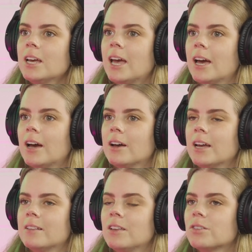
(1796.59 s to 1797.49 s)

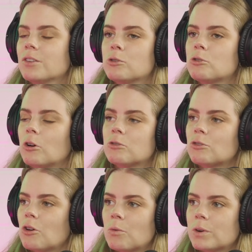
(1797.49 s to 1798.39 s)
And even if you don't
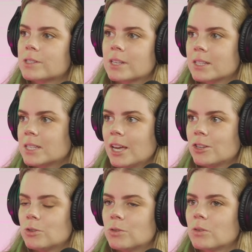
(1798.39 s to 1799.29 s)
know where it's going to
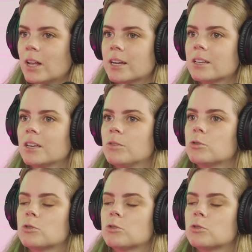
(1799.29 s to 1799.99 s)
take you, like if